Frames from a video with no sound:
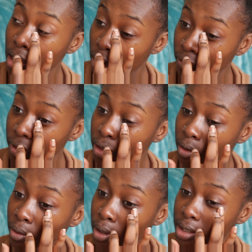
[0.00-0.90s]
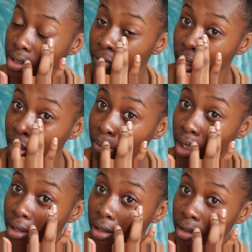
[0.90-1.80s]
over the course of like a
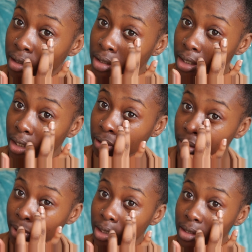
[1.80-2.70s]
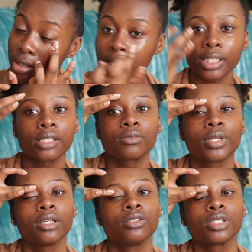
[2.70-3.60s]
month to like 3 months, because that's when
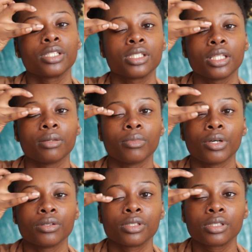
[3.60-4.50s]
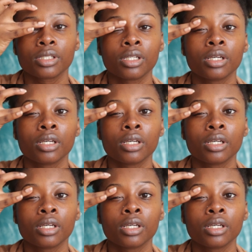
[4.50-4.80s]
I usually see the most